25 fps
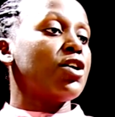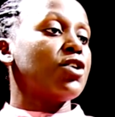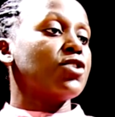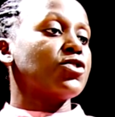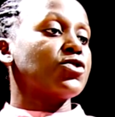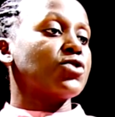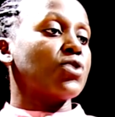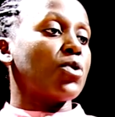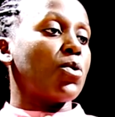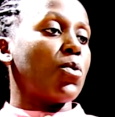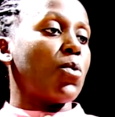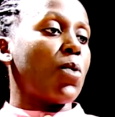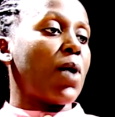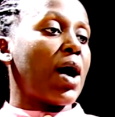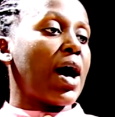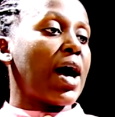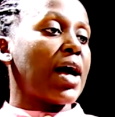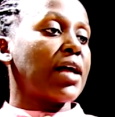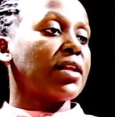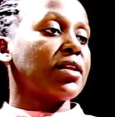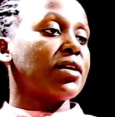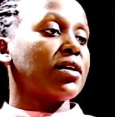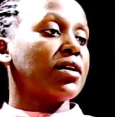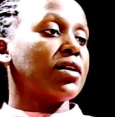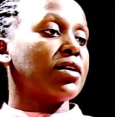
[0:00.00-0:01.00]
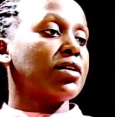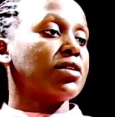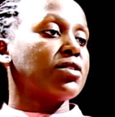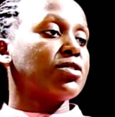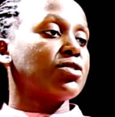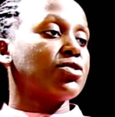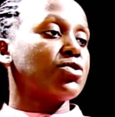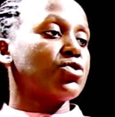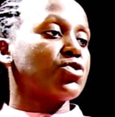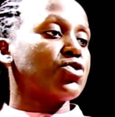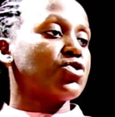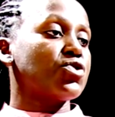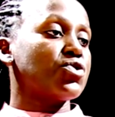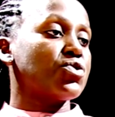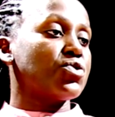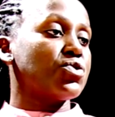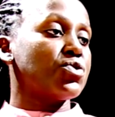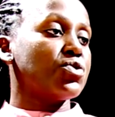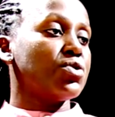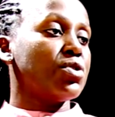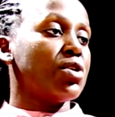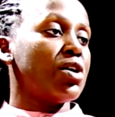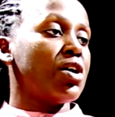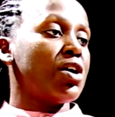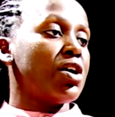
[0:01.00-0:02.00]
So 1,
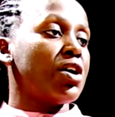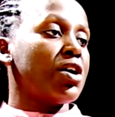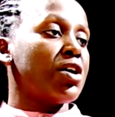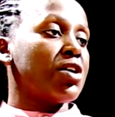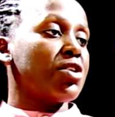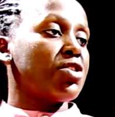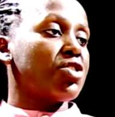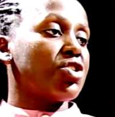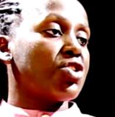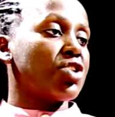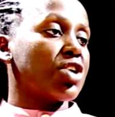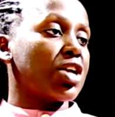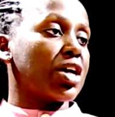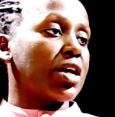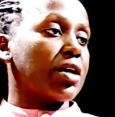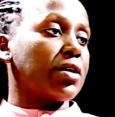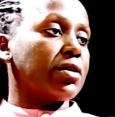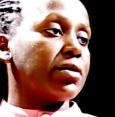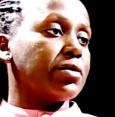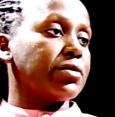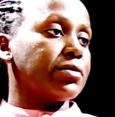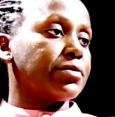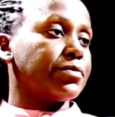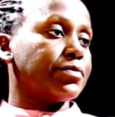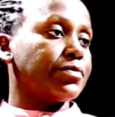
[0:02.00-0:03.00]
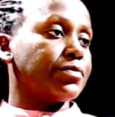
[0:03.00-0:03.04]
2, 3.